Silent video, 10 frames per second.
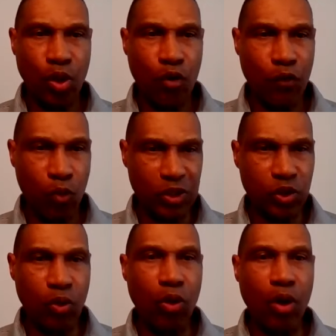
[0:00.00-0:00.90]
over
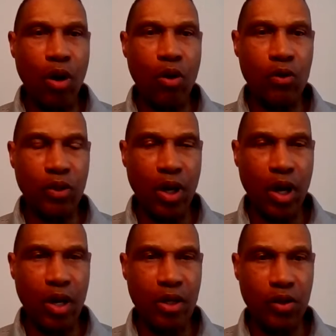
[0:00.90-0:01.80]
what's going on
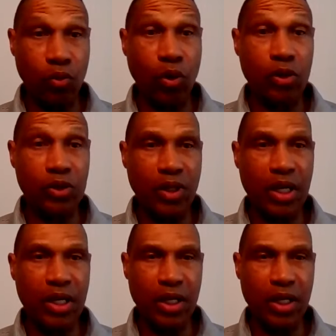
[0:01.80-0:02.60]
in the world today.